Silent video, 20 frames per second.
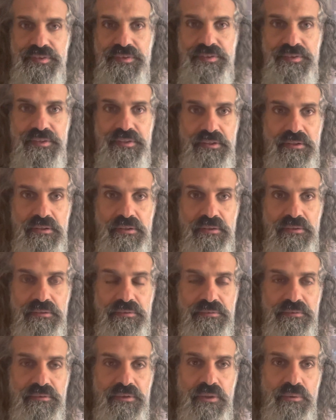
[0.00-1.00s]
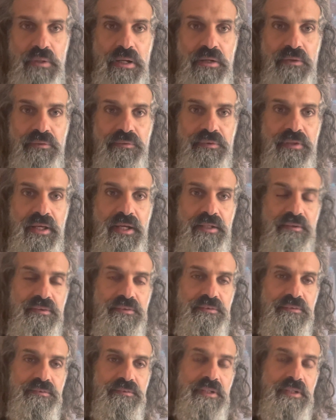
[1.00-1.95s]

still around that.